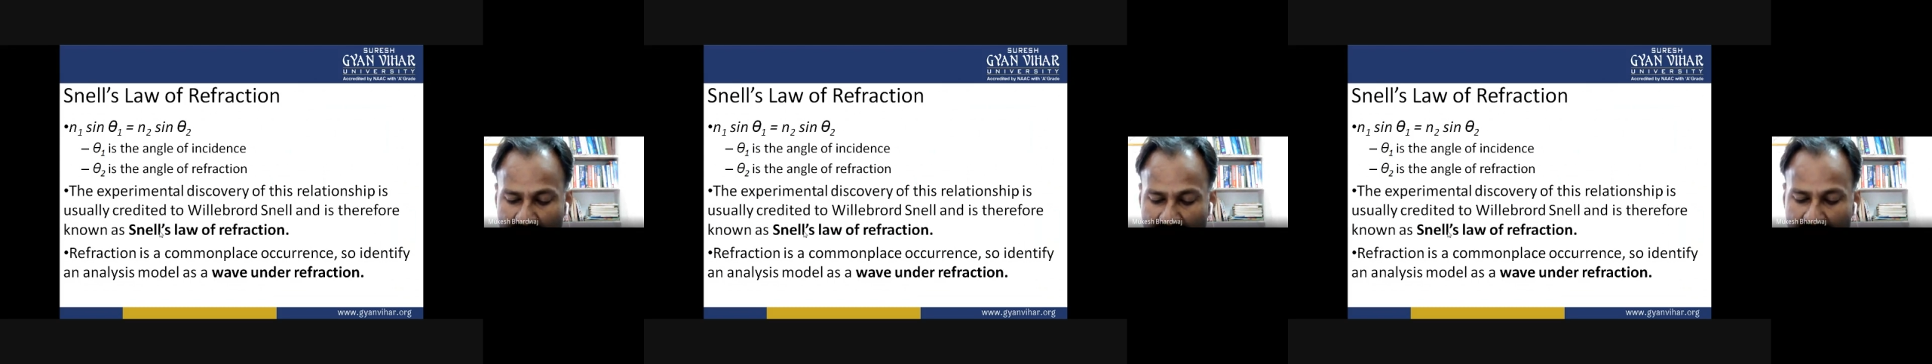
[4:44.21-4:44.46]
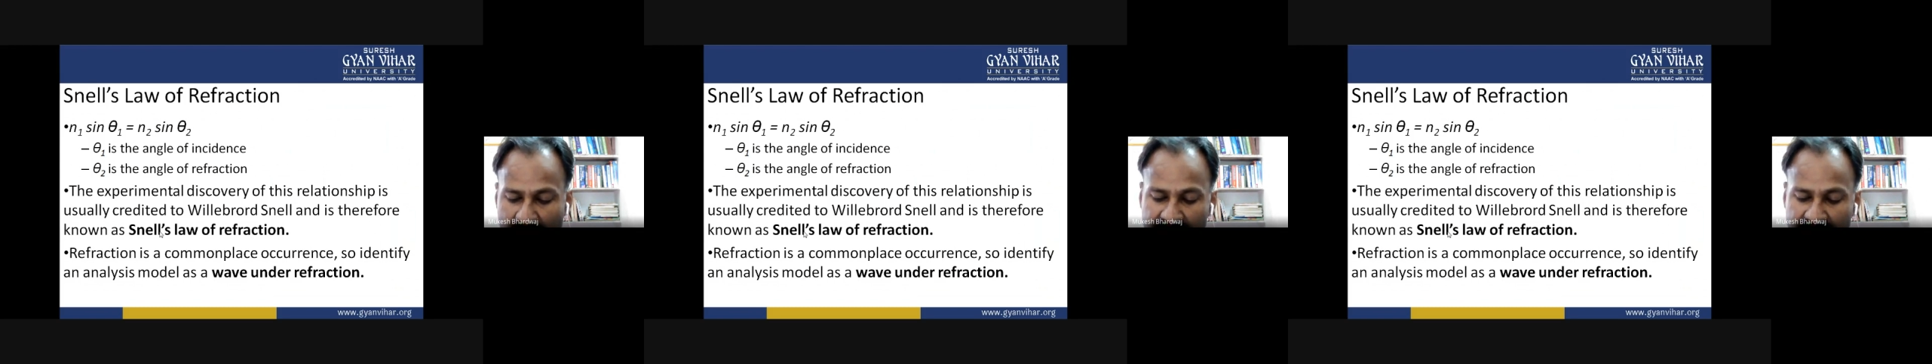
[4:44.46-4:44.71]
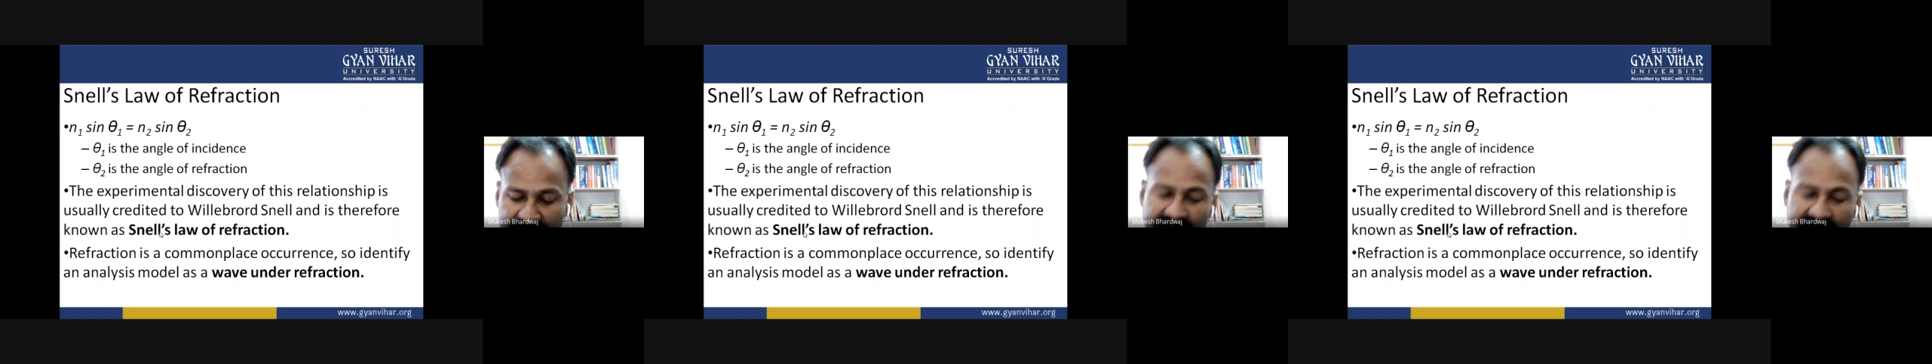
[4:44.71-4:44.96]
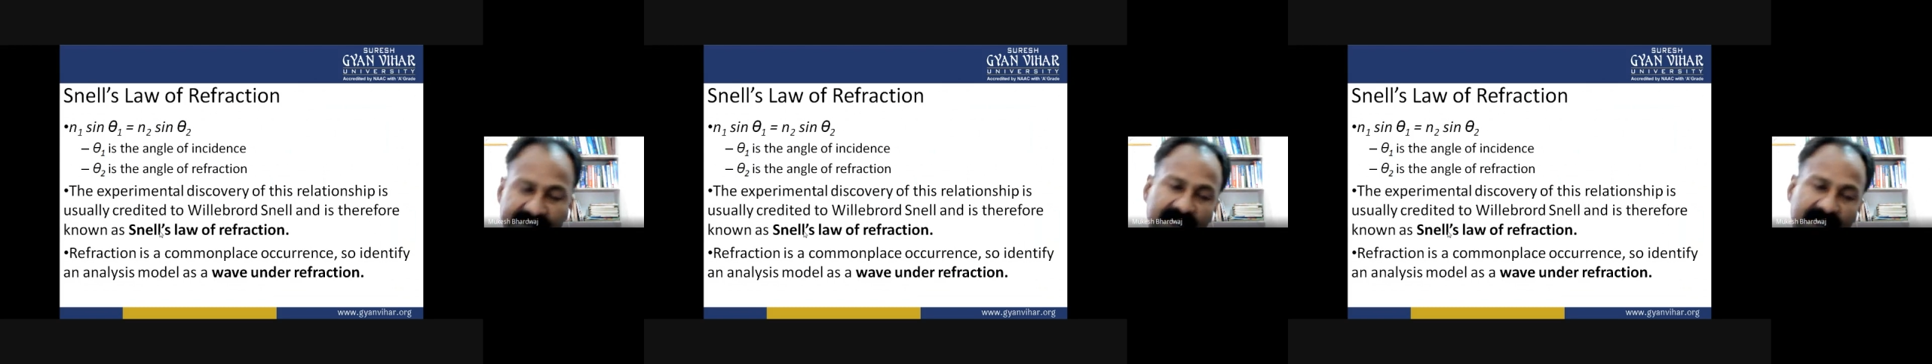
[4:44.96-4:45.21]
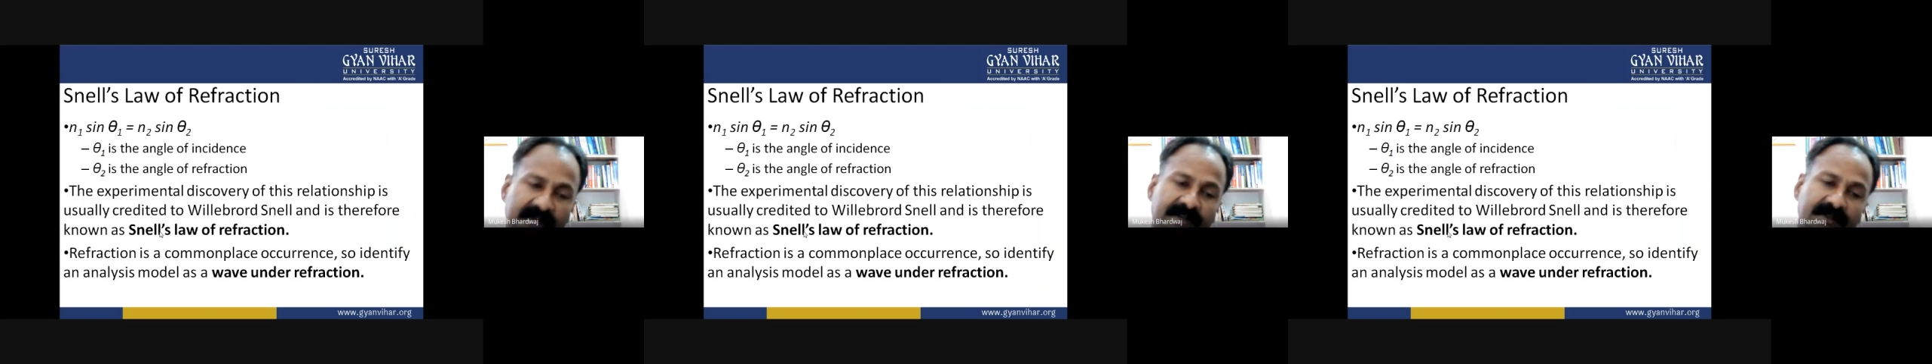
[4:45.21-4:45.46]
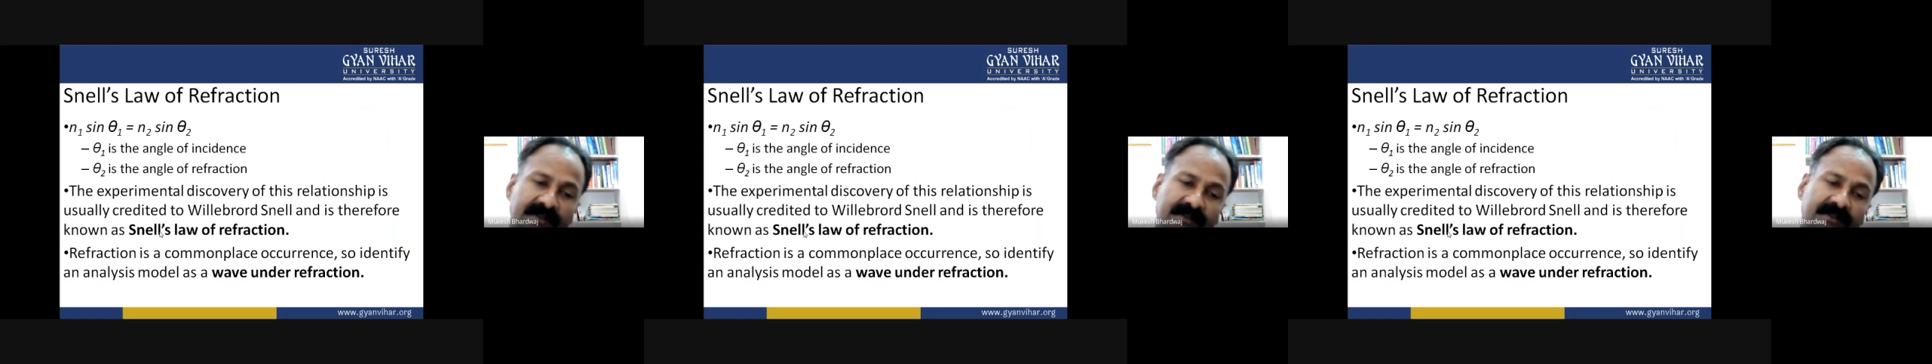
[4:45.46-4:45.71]
He states that
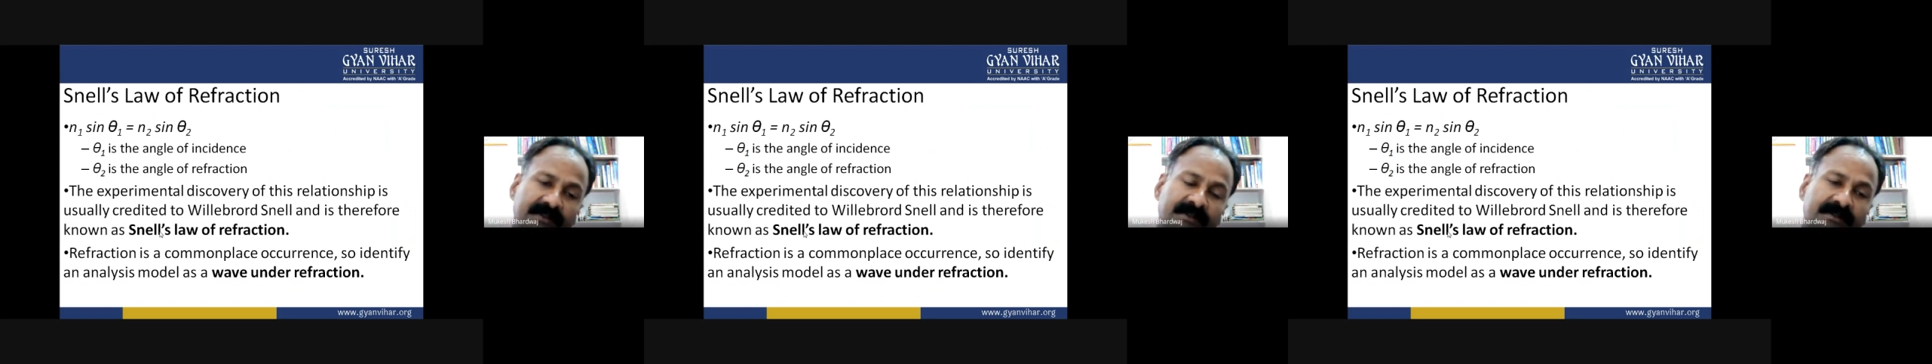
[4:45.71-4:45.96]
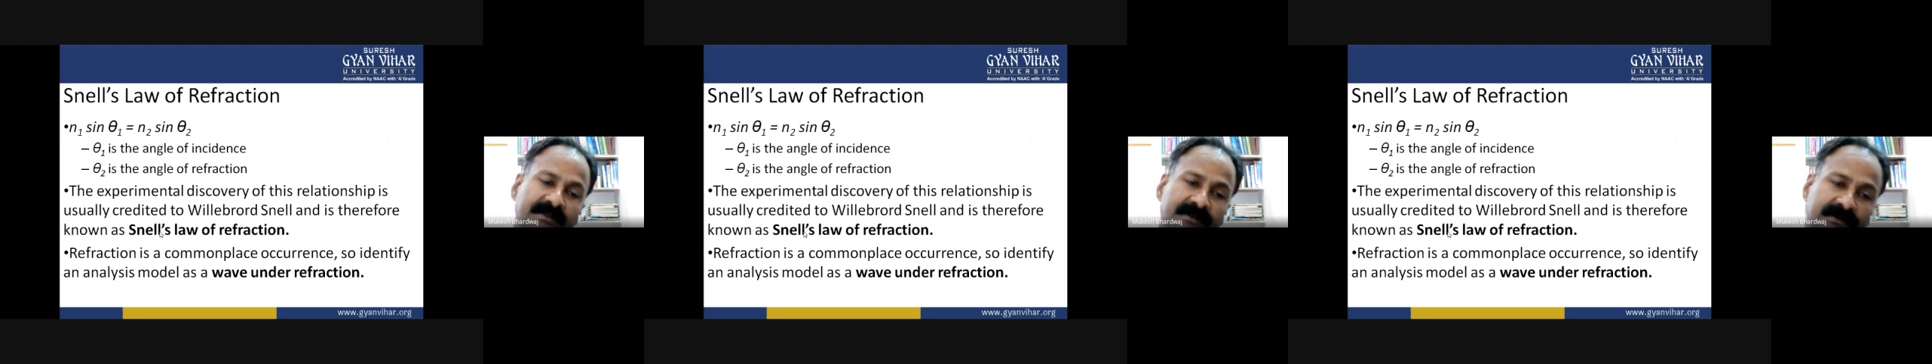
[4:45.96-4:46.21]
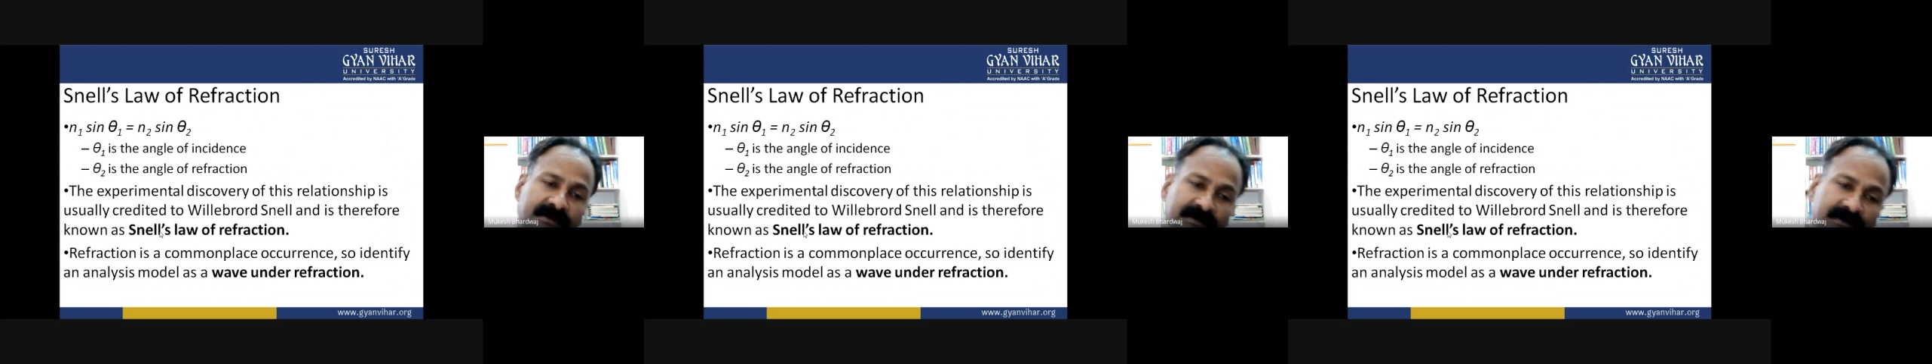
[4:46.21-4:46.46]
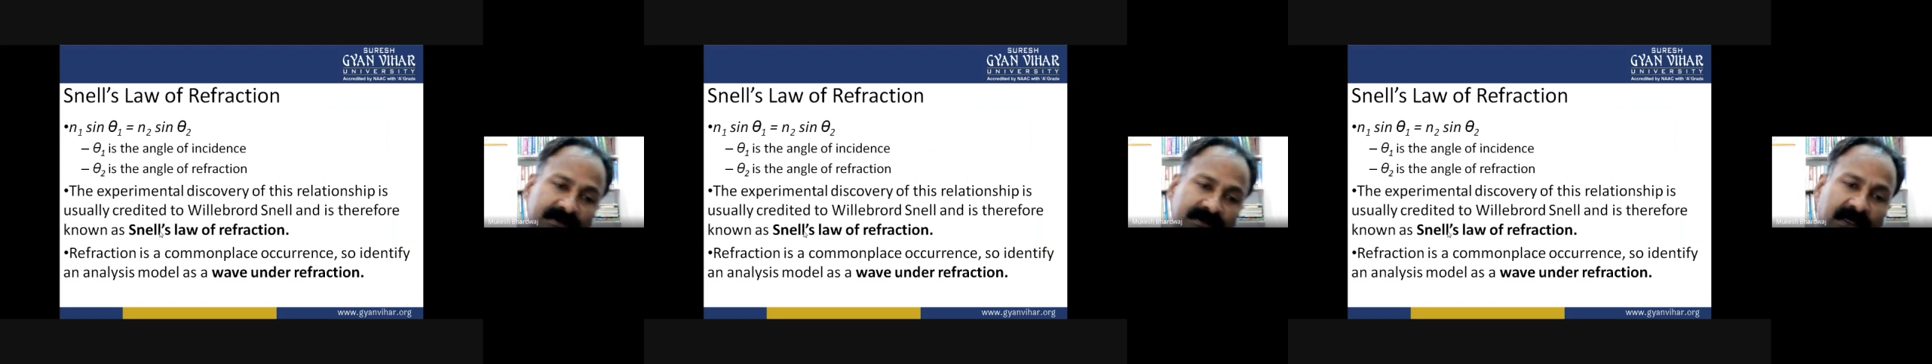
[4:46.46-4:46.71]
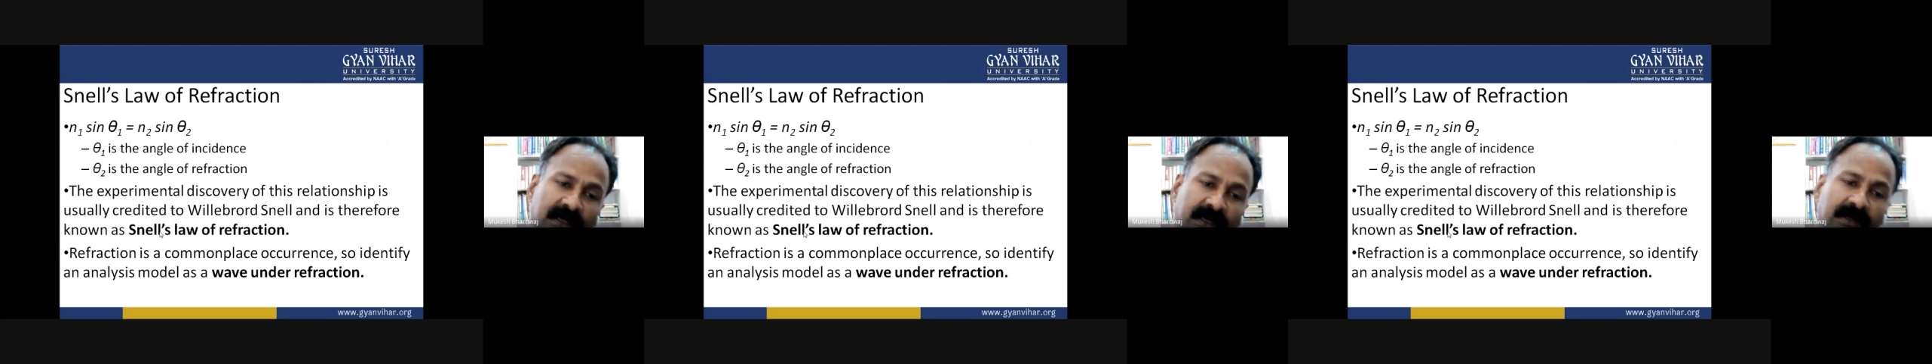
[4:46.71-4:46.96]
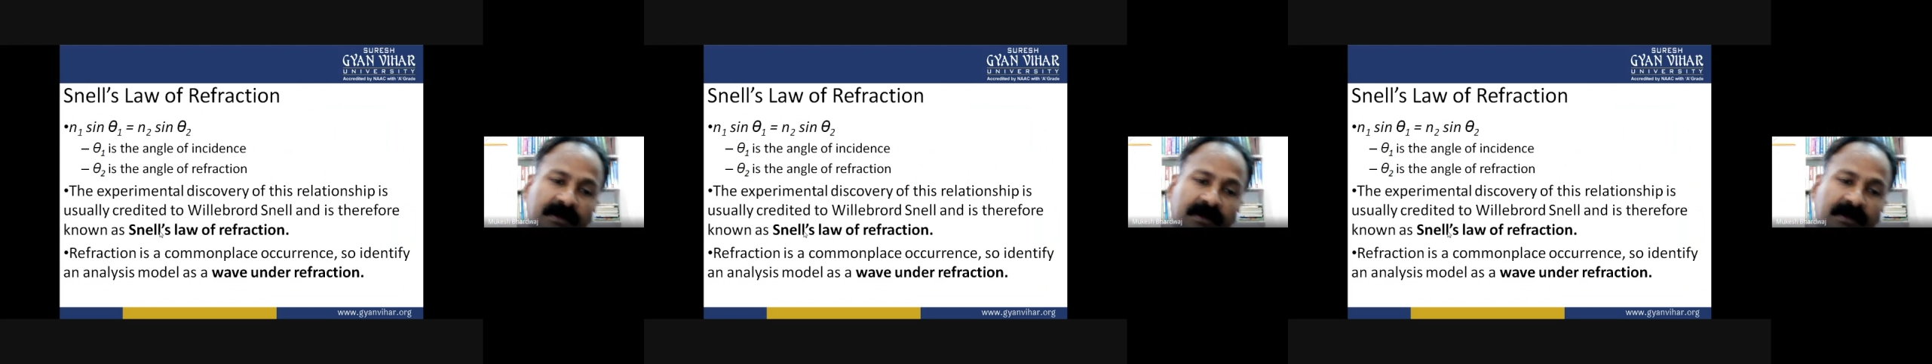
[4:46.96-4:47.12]
the